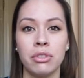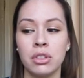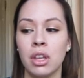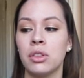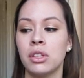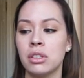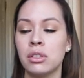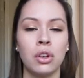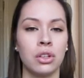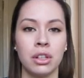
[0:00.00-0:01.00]
So this is
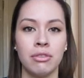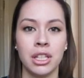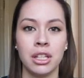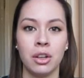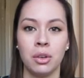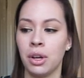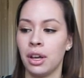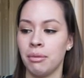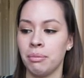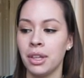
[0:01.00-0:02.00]
not a video
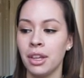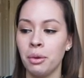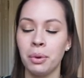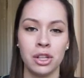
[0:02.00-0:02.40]
where